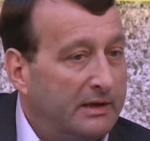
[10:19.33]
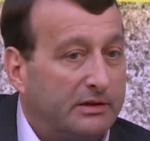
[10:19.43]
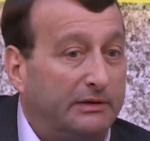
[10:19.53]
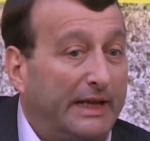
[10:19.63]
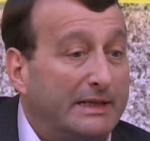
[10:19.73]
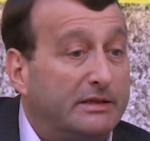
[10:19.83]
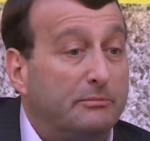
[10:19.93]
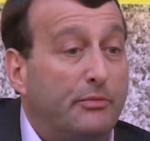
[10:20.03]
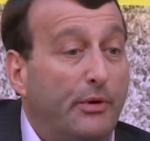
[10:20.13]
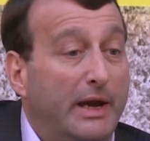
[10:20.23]
So that's a
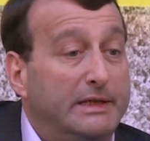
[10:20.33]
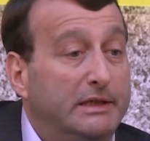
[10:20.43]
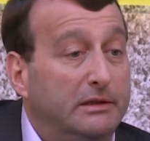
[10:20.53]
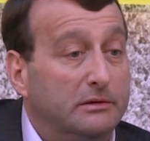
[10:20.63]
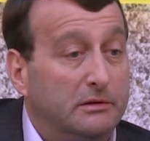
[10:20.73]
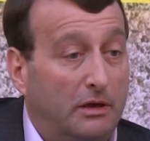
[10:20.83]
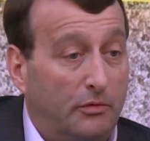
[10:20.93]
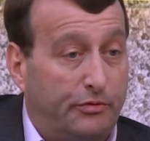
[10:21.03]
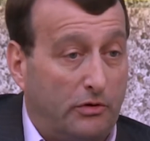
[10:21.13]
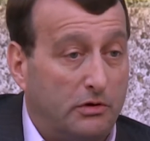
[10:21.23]
brand new
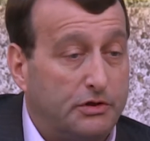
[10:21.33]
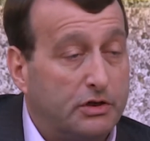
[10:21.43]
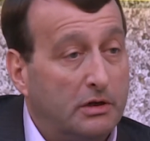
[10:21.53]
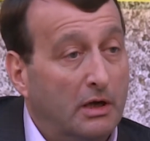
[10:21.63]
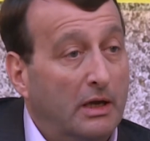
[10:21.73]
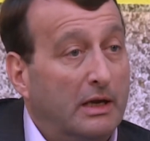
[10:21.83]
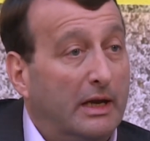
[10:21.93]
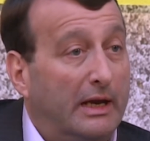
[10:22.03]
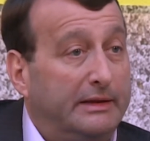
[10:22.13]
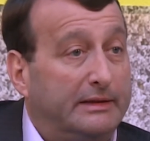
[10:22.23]
approach,
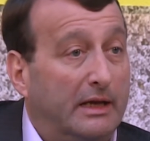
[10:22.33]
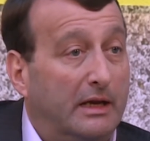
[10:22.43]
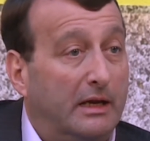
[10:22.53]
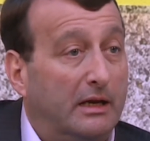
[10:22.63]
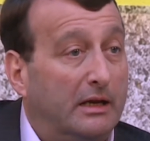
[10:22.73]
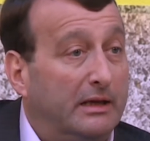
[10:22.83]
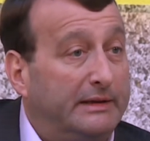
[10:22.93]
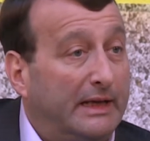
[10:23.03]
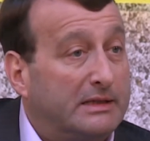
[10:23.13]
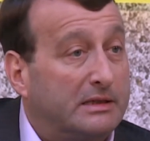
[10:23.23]
and
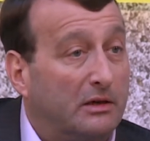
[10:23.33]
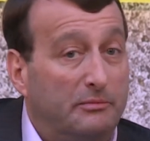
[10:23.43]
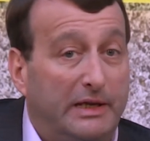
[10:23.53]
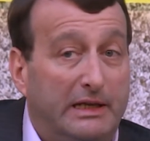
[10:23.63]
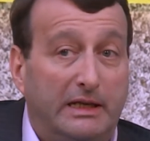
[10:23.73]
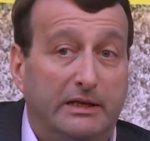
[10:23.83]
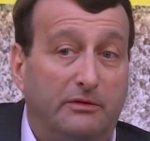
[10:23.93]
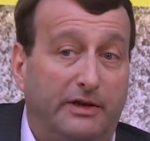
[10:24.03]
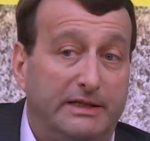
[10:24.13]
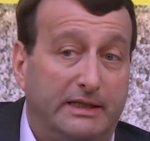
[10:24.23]
that's completely
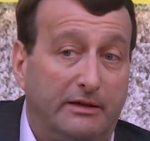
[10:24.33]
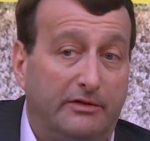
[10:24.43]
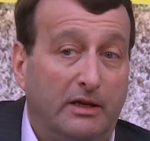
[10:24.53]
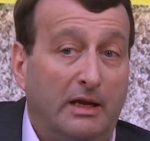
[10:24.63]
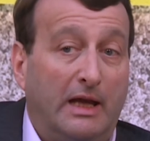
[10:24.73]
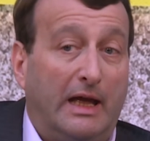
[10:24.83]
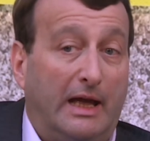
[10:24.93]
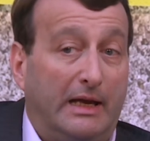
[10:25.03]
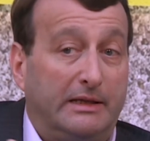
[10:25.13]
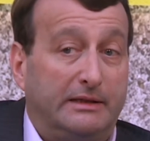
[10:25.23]
innovative,
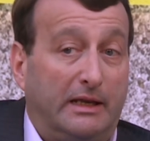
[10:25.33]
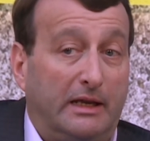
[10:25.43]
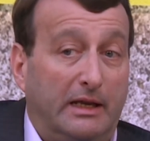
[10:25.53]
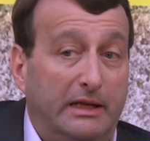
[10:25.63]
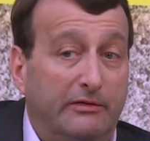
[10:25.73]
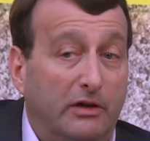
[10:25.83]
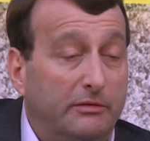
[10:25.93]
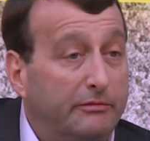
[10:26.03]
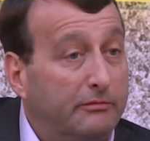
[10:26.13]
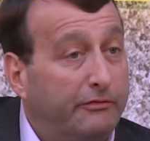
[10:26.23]
and
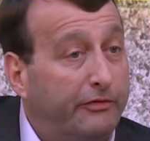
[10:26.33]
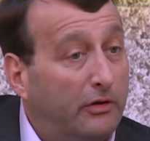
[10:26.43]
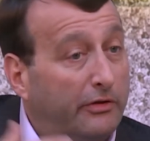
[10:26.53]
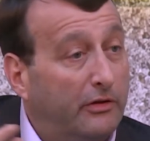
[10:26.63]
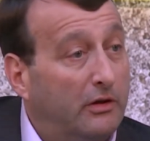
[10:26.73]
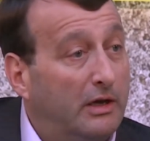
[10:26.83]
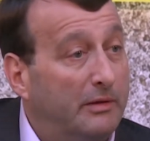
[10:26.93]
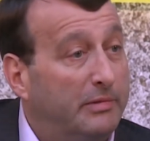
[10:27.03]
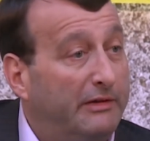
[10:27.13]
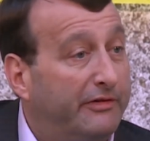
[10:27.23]
even further
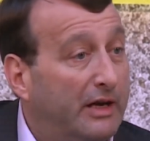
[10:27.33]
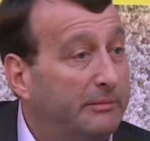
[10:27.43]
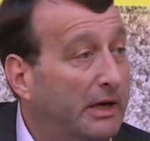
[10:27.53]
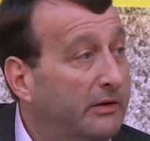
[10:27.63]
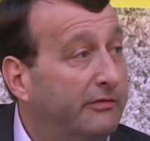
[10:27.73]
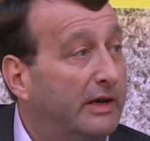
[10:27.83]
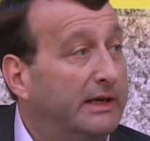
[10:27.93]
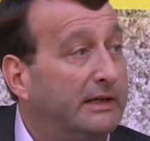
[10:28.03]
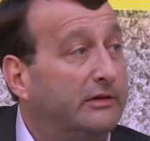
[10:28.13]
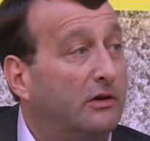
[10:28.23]
amplified by the fact
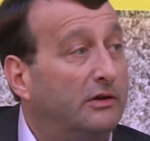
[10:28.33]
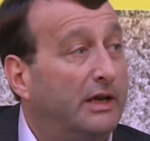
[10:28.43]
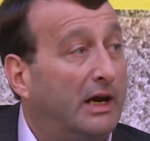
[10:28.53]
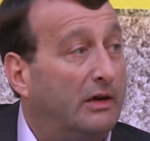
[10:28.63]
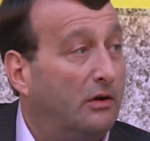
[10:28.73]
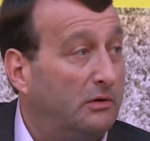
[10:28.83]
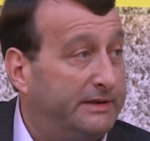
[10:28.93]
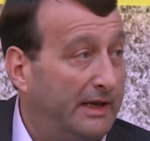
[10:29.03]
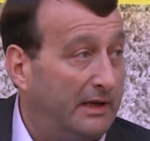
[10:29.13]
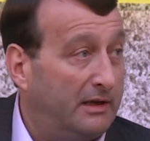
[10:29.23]
that on Accor
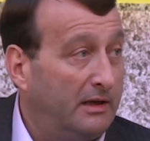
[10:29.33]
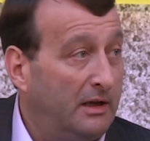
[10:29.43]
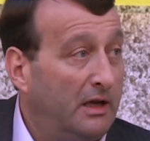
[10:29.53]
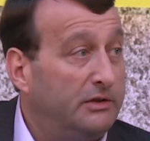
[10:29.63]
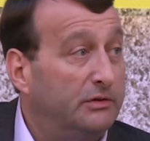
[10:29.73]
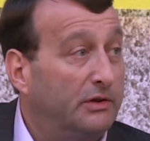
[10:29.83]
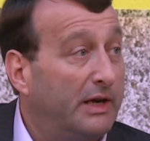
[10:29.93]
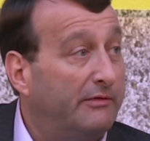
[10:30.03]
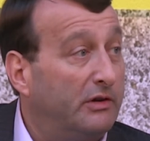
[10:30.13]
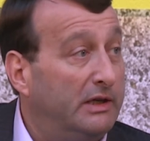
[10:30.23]
Hotel, you don't
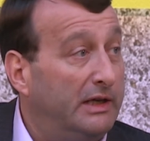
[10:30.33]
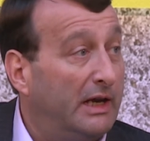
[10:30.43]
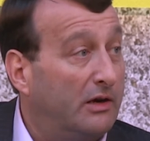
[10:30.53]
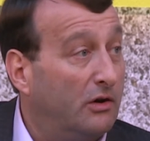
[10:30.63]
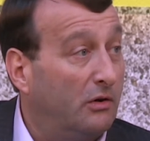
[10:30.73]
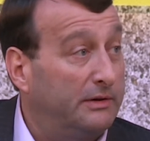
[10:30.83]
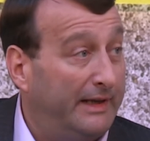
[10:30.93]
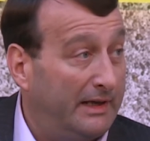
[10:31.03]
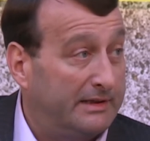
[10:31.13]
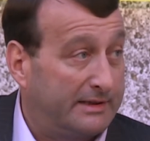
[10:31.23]
have only Accor
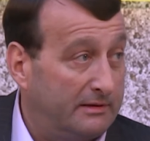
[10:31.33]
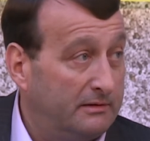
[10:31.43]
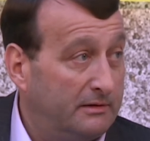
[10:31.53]
hotels.